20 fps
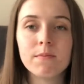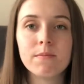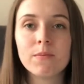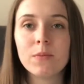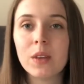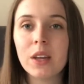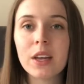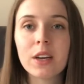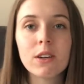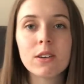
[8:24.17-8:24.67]

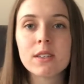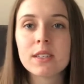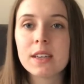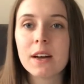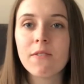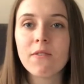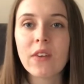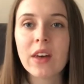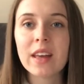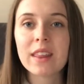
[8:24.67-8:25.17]
Little
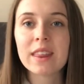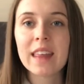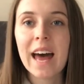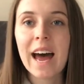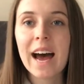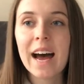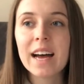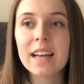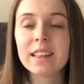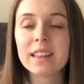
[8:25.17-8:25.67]
stuff like
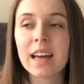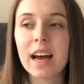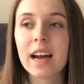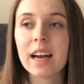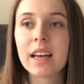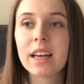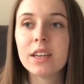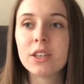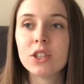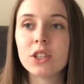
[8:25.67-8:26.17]
that
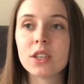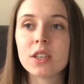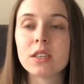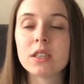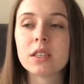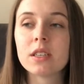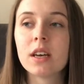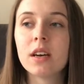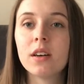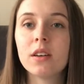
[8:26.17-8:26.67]
can
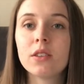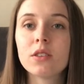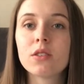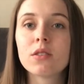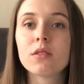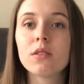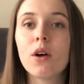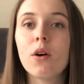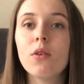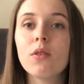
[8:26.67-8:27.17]
just
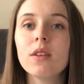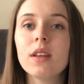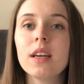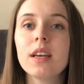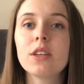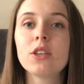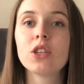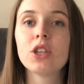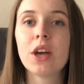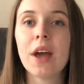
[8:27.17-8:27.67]

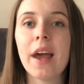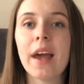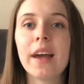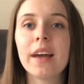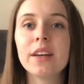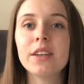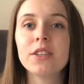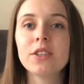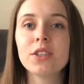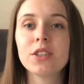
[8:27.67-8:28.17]
slowly
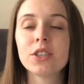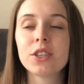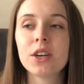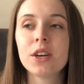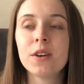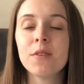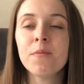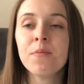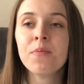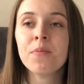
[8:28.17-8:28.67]
change
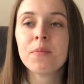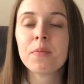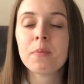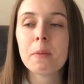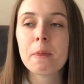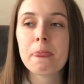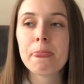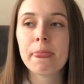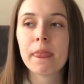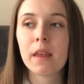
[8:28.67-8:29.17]

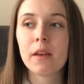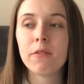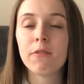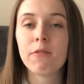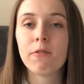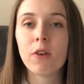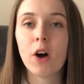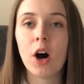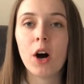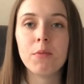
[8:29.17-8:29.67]

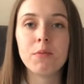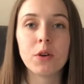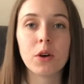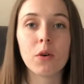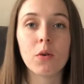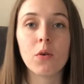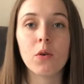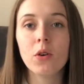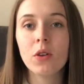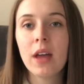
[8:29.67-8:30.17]
from
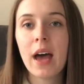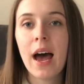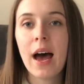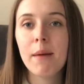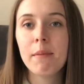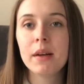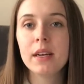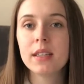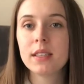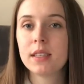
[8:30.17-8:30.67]
your old
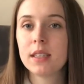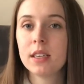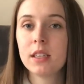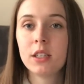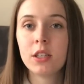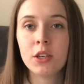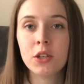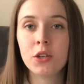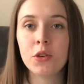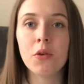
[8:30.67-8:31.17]
habits
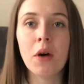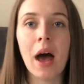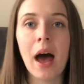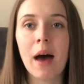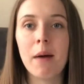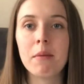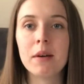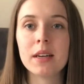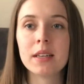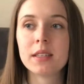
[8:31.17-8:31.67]
into new
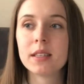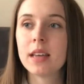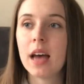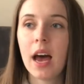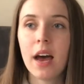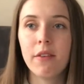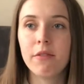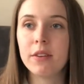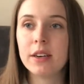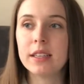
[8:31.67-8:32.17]
habits
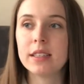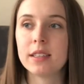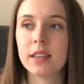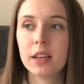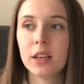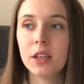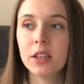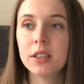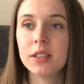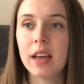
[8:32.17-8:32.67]
every
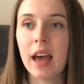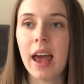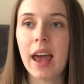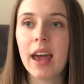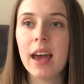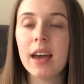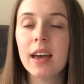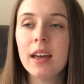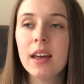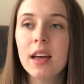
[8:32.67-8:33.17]
single
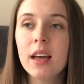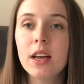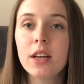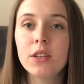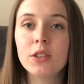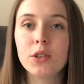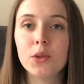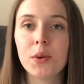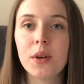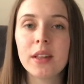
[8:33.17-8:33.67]
day.
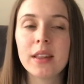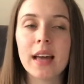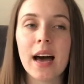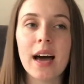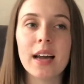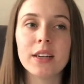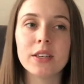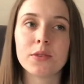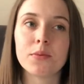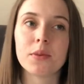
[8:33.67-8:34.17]
Doing
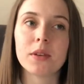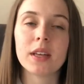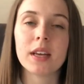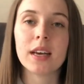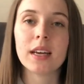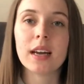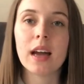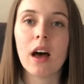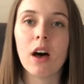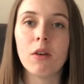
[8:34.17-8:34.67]
that is really
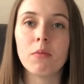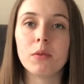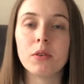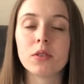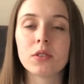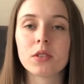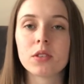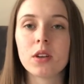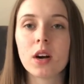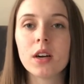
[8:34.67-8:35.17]
gonna help you
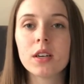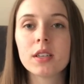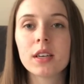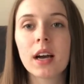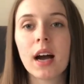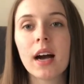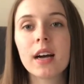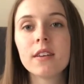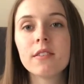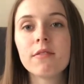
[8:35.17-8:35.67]
start to
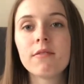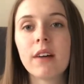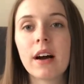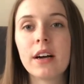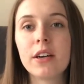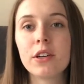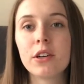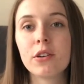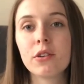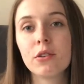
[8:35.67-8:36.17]
kind of
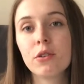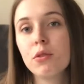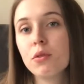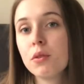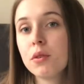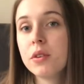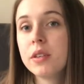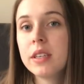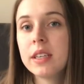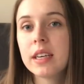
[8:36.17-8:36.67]
find your new
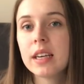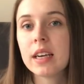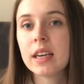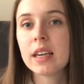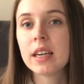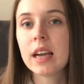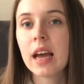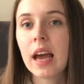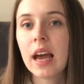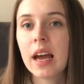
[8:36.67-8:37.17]

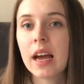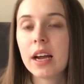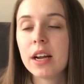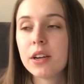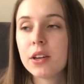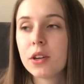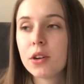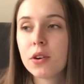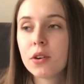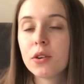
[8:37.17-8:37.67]
routine
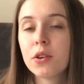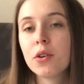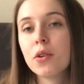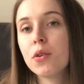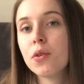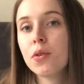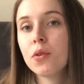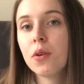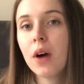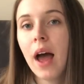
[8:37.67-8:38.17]
and your
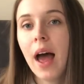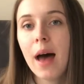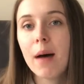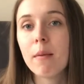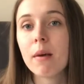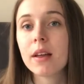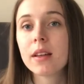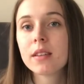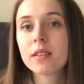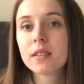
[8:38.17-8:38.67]
new
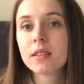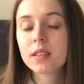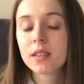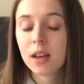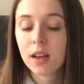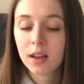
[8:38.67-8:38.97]
habits.